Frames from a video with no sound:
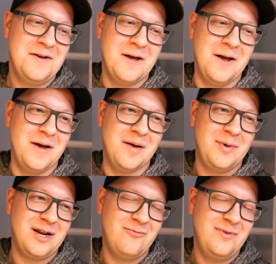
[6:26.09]

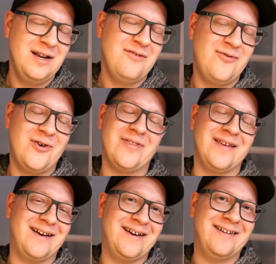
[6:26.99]
but I really thought
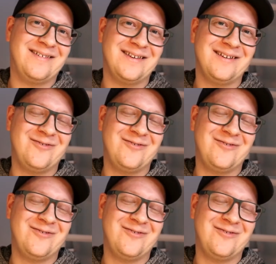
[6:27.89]
that I had